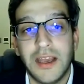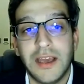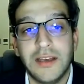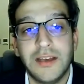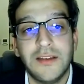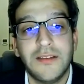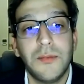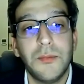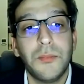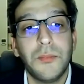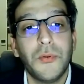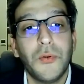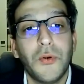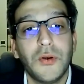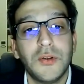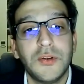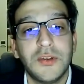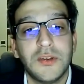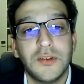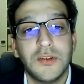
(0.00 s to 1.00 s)
It is
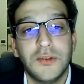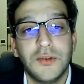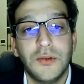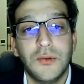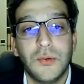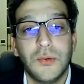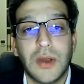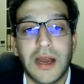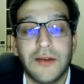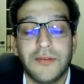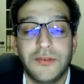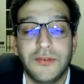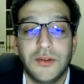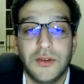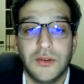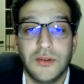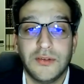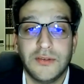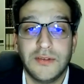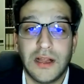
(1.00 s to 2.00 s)
important to look after
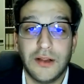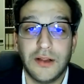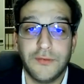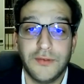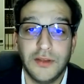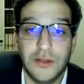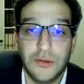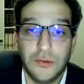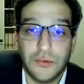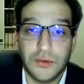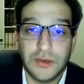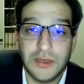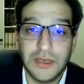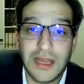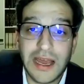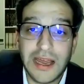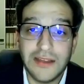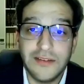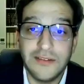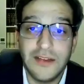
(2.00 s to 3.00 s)
yourself and look
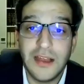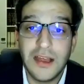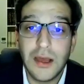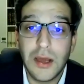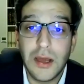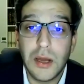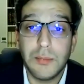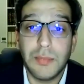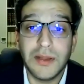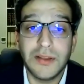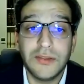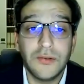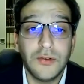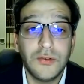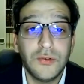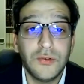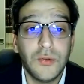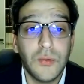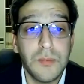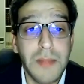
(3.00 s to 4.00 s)
nice, but
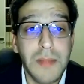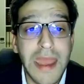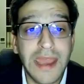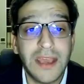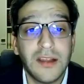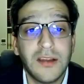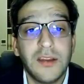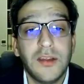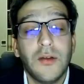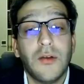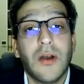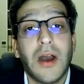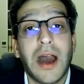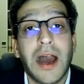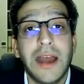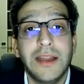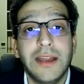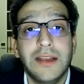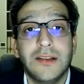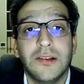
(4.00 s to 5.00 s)
not to make it your
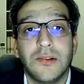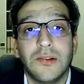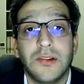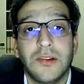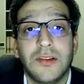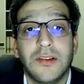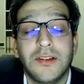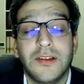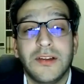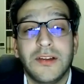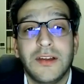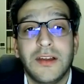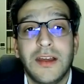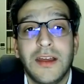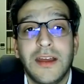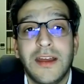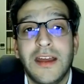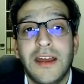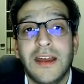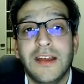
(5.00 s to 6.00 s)
idol.
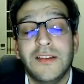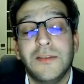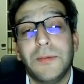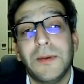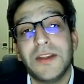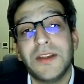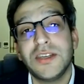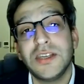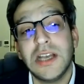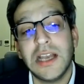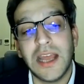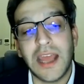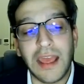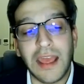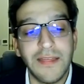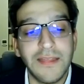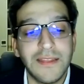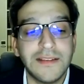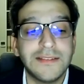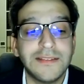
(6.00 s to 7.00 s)
Especially
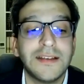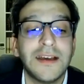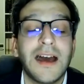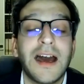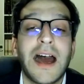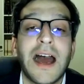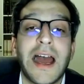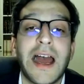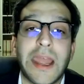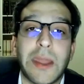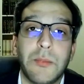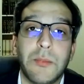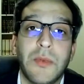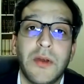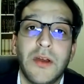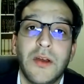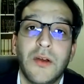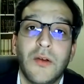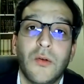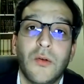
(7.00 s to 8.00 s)
in the time
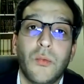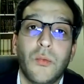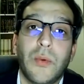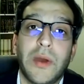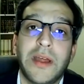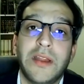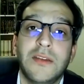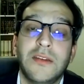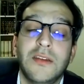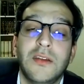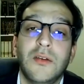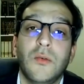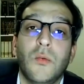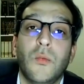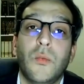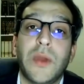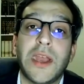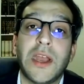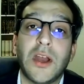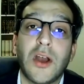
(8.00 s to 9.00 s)
when
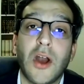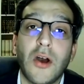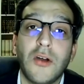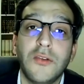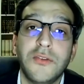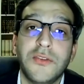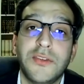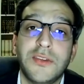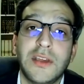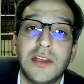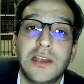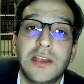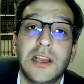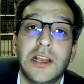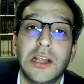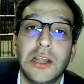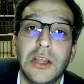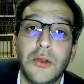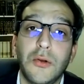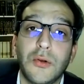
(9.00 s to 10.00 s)
we
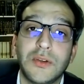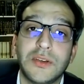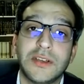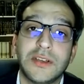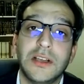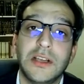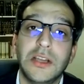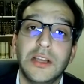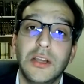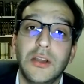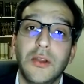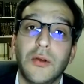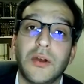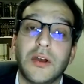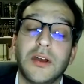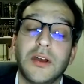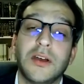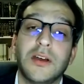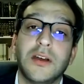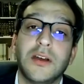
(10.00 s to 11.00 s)
constantly
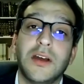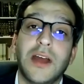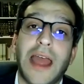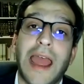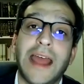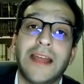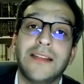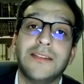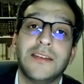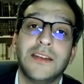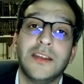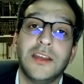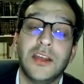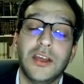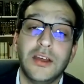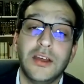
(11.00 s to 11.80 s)
look at